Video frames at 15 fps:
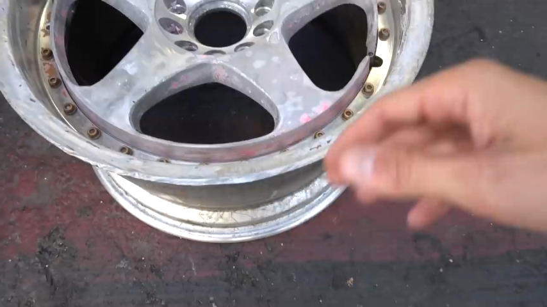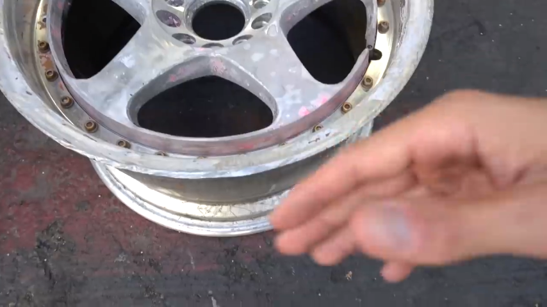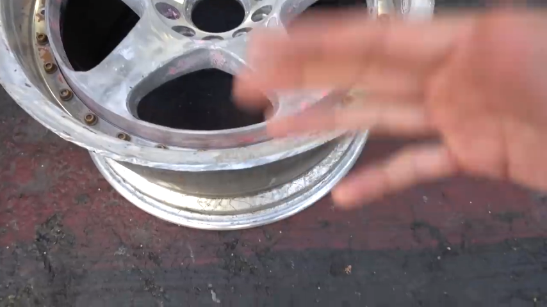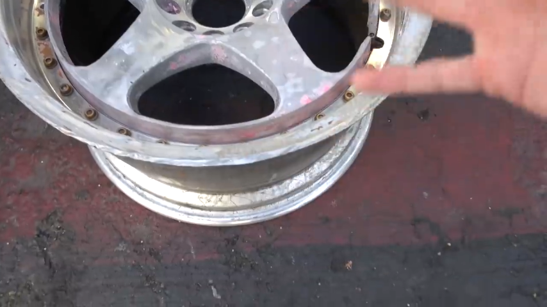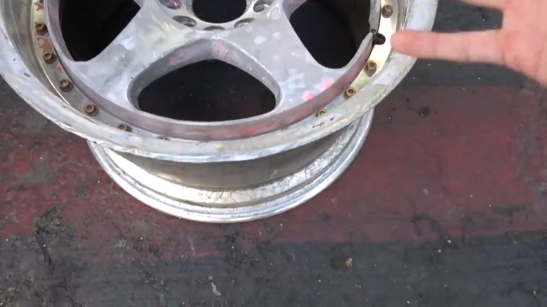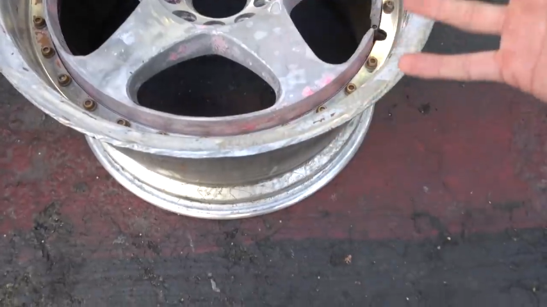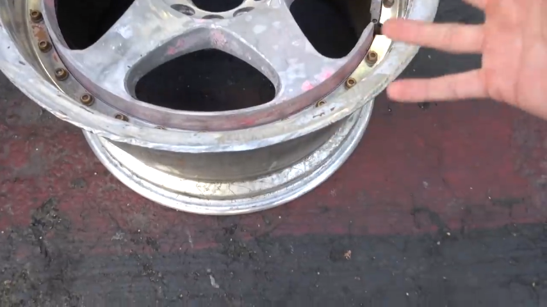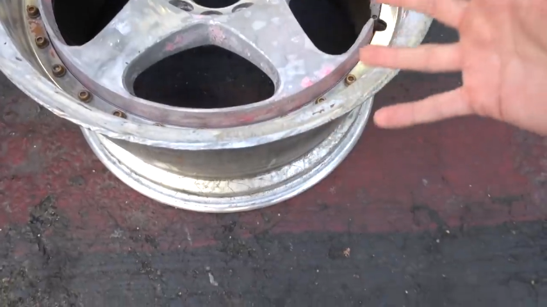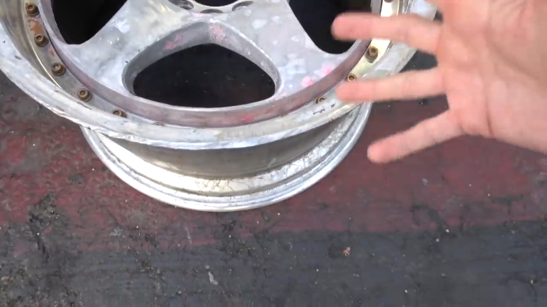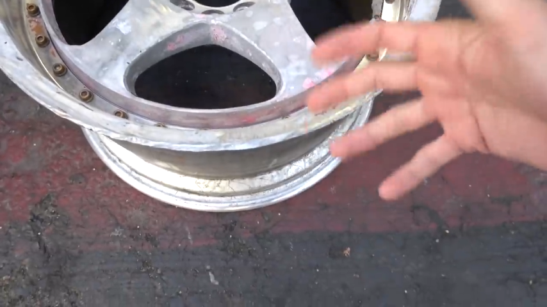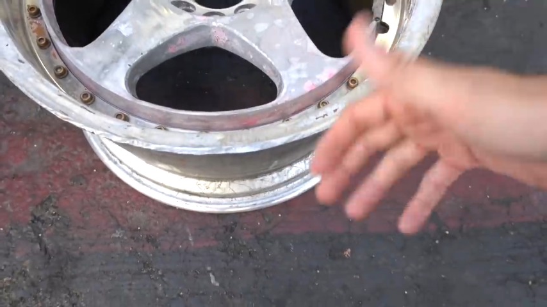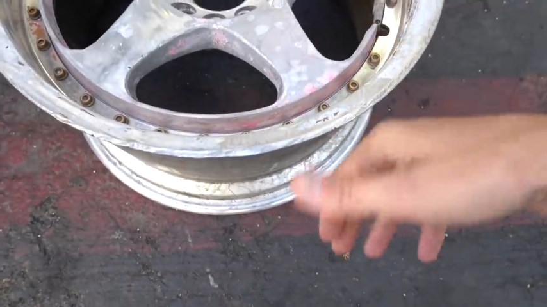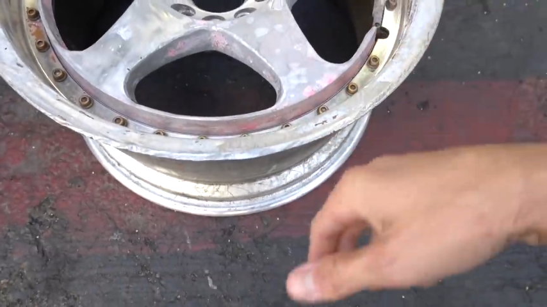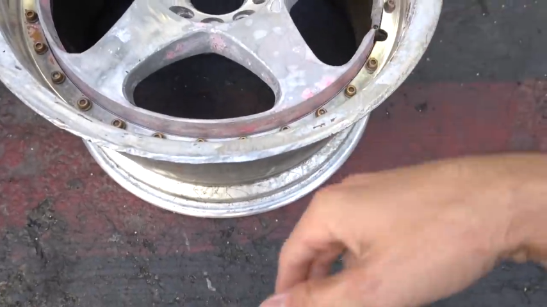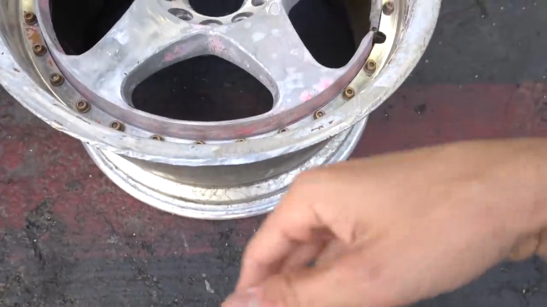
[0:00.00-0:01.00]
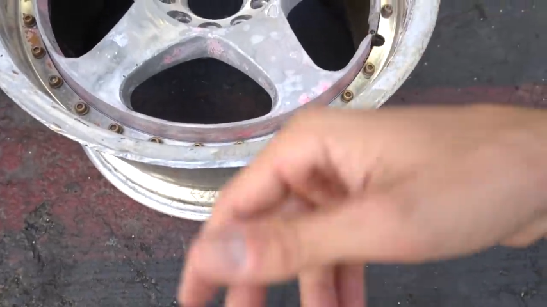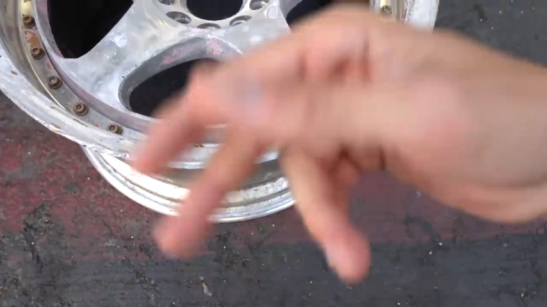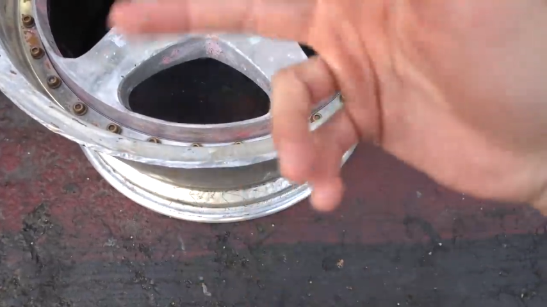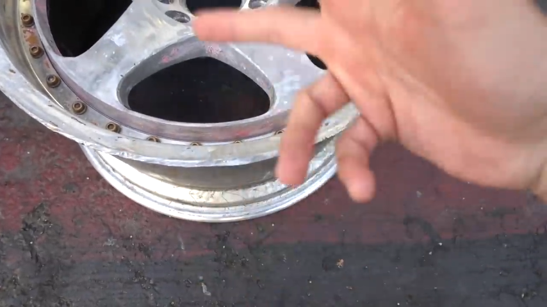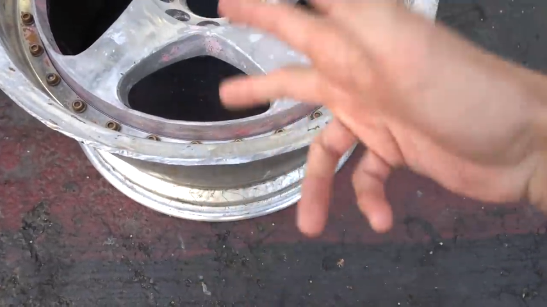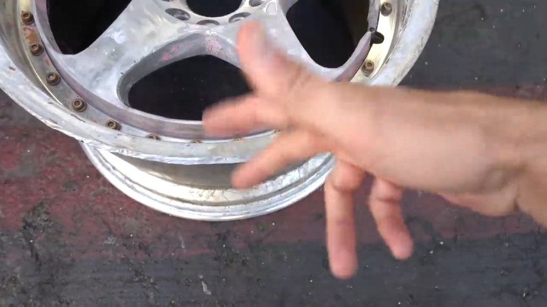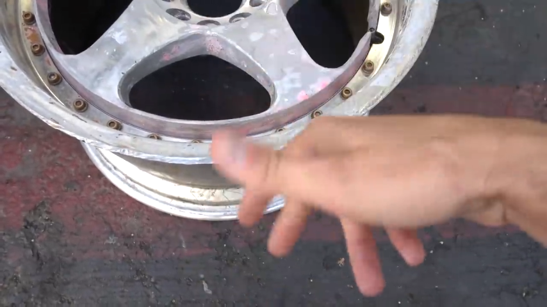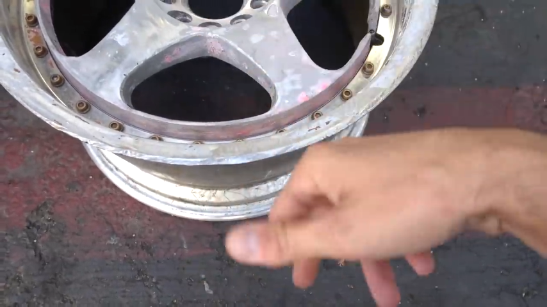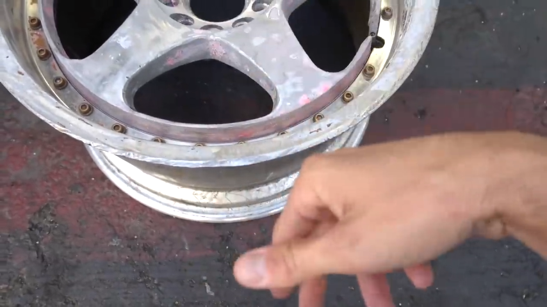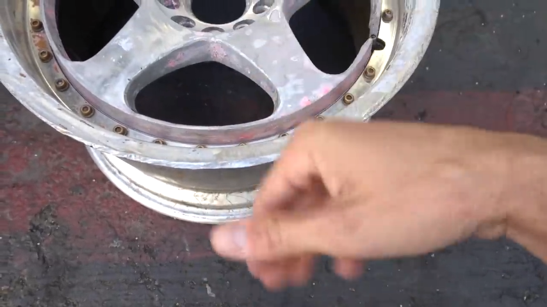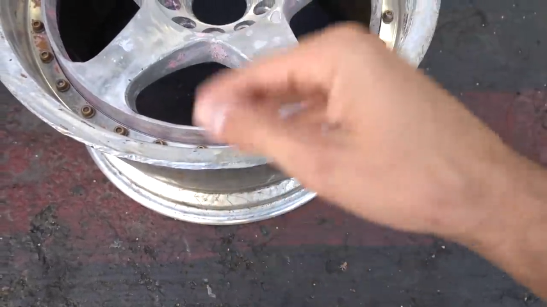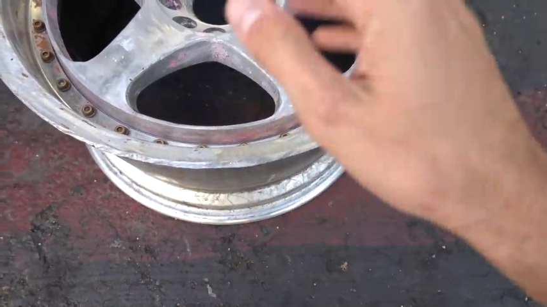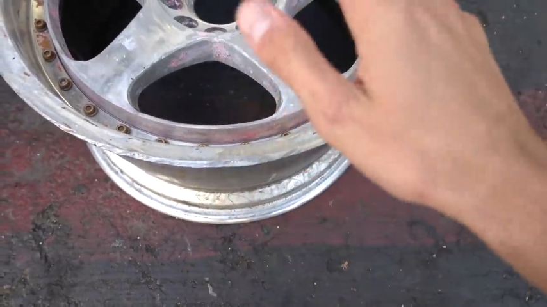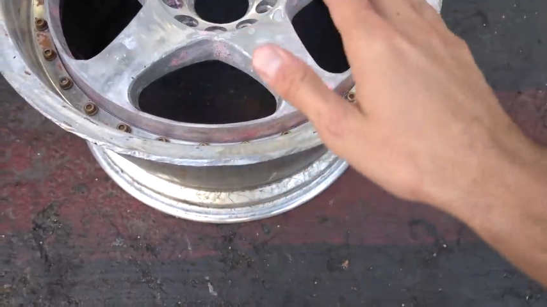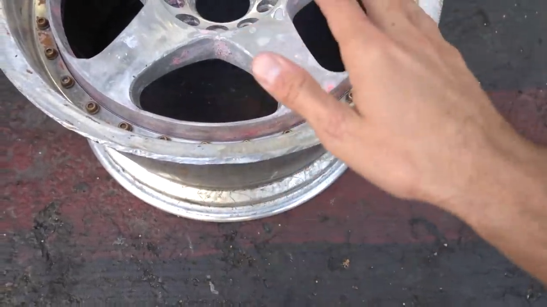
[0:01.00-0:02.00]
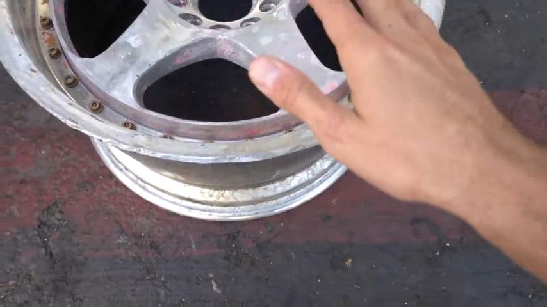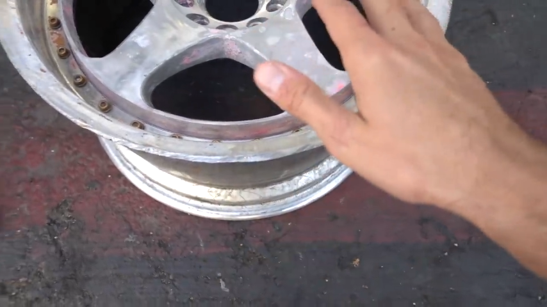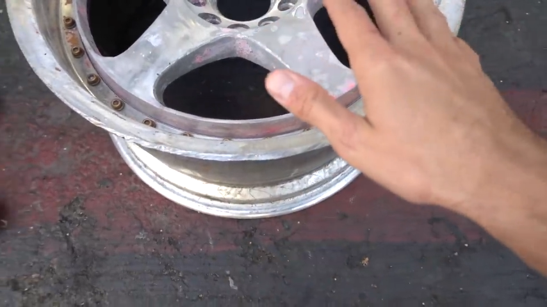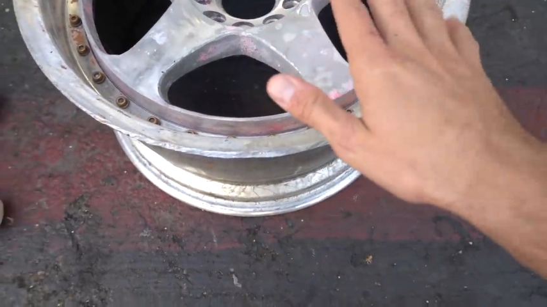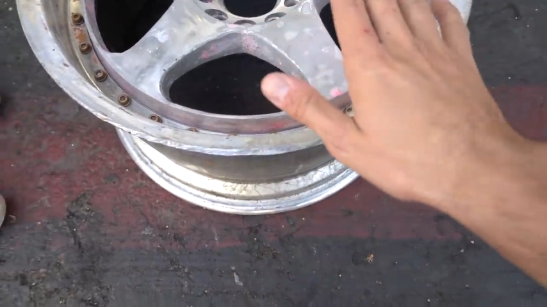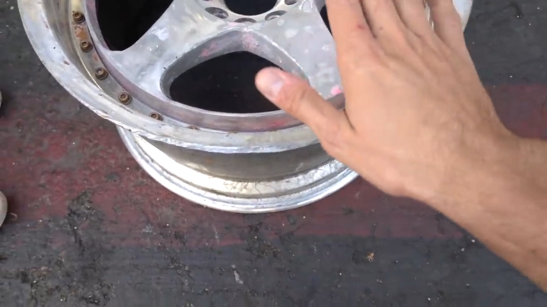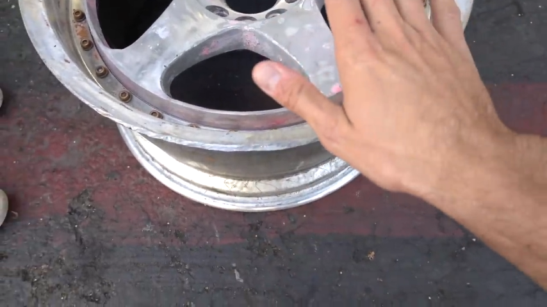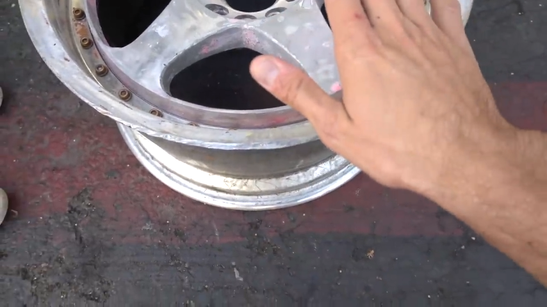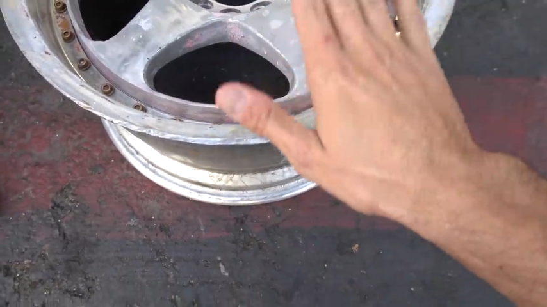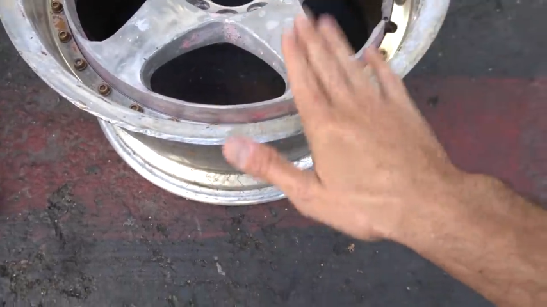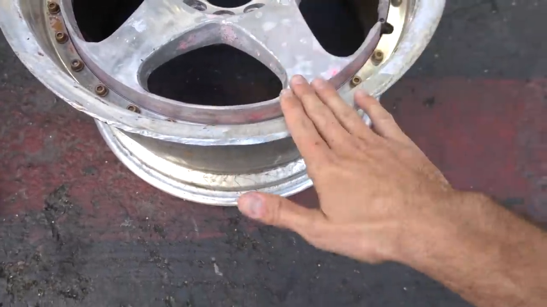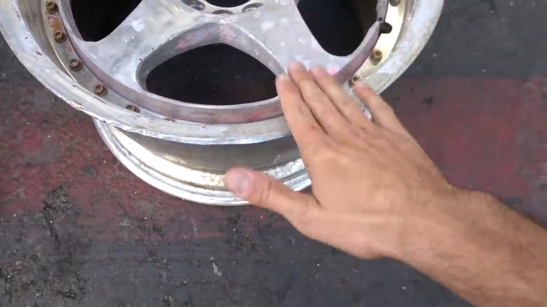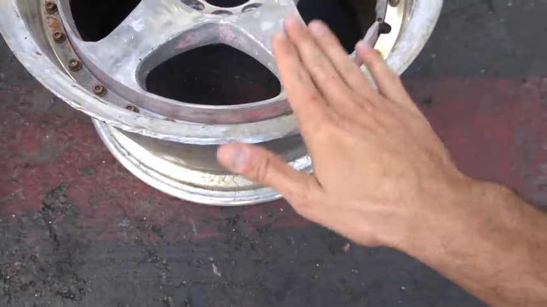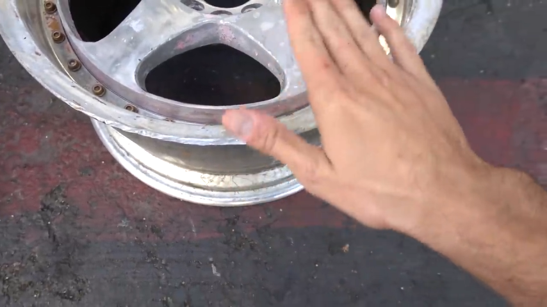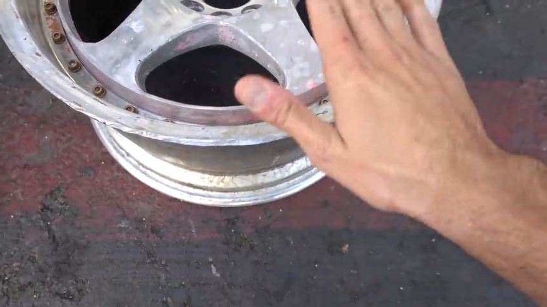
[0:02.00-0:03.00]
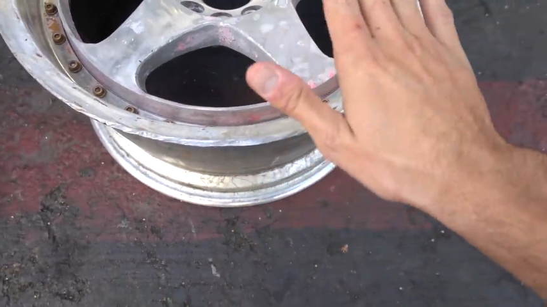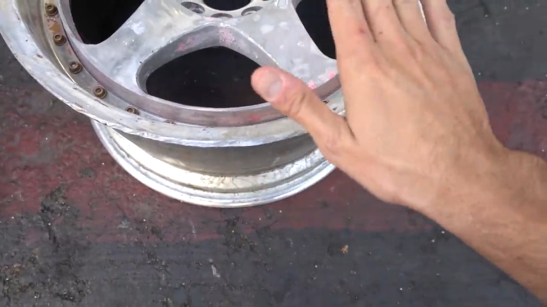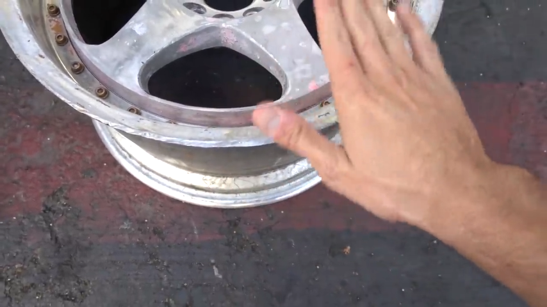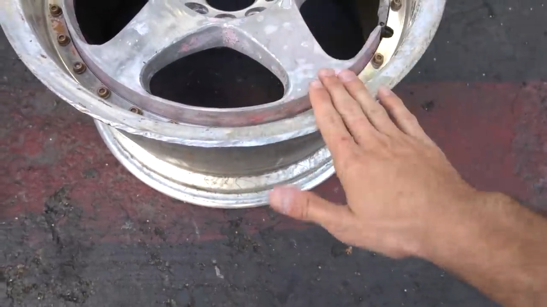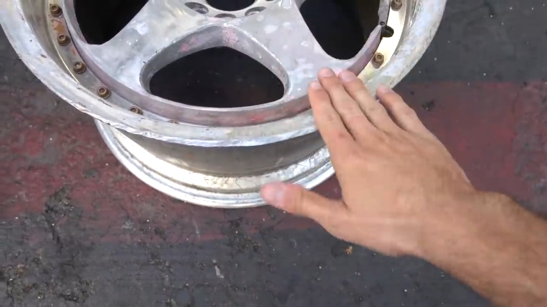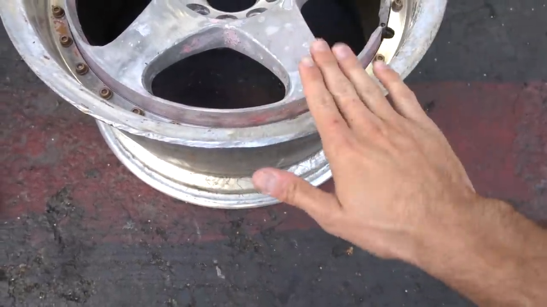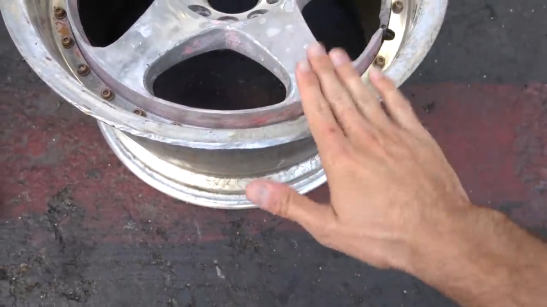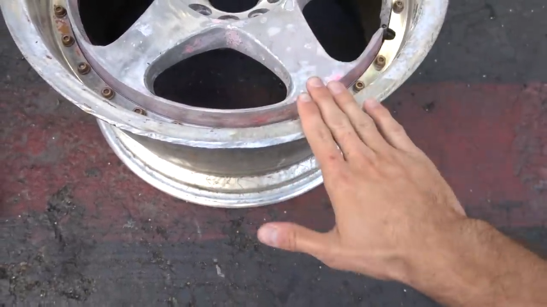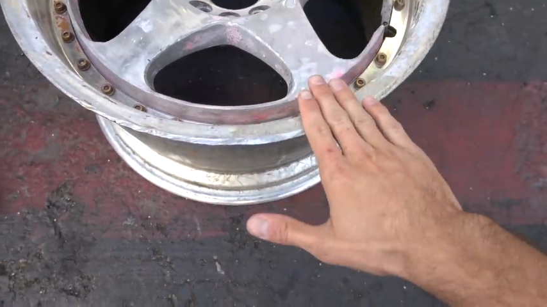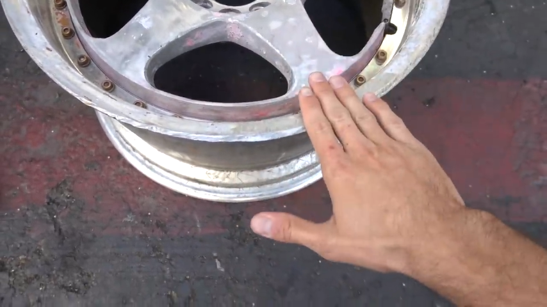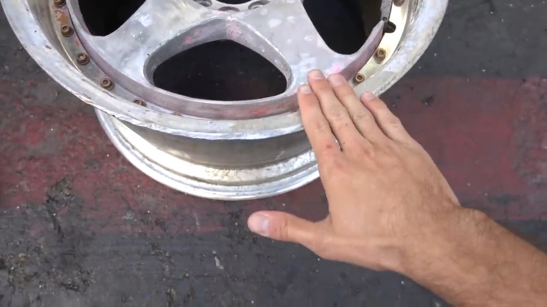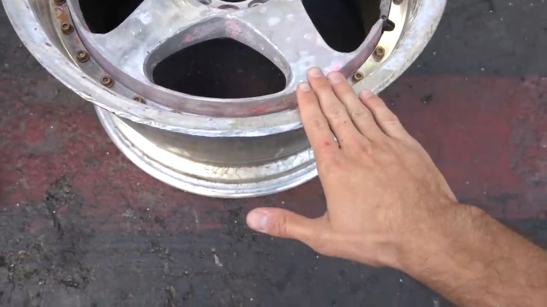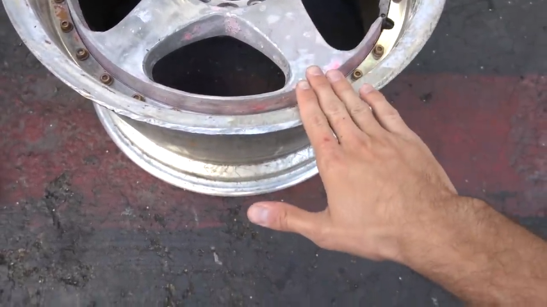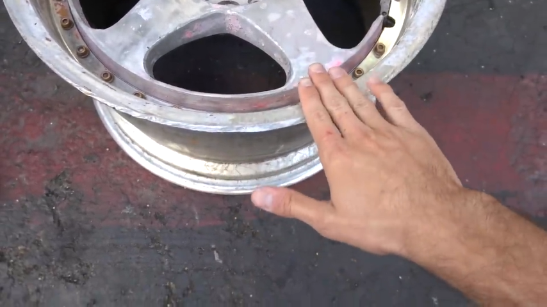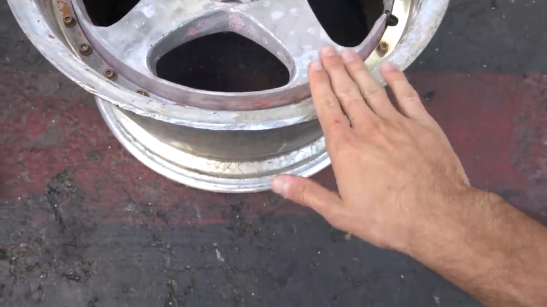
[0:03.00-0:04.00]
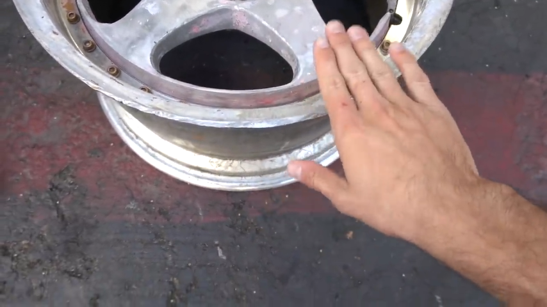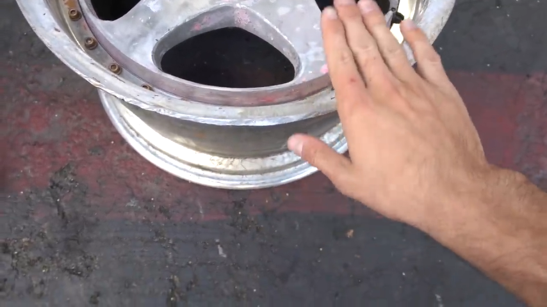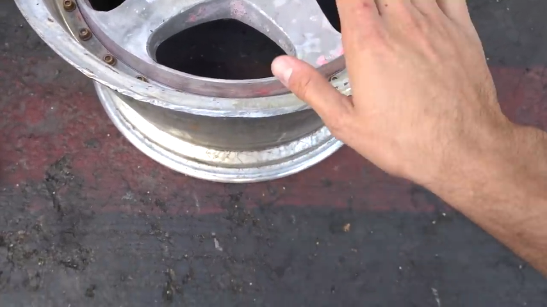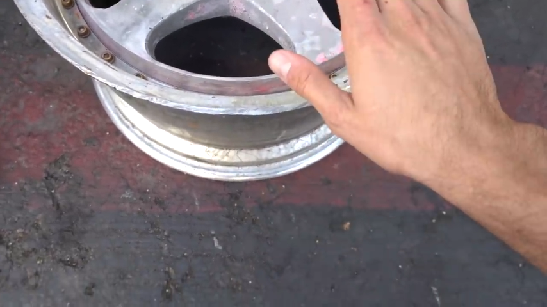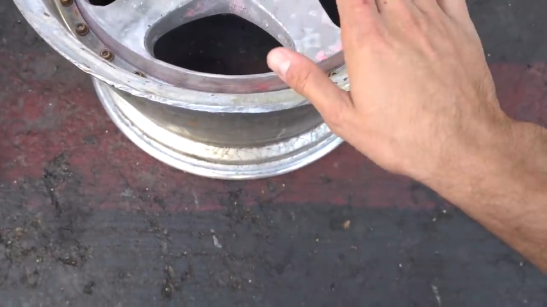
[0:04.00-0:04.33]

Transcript: [unreadable: no face in view]